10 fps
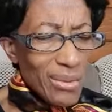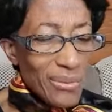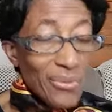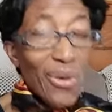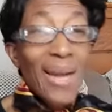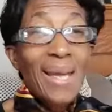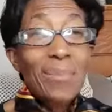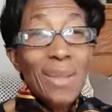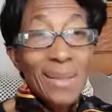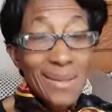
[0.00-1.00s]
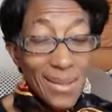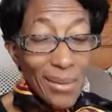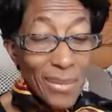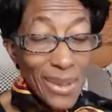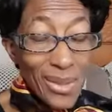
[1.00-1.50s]
for admittance on
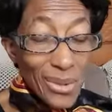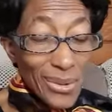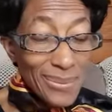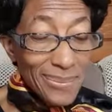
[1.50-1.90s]
my door?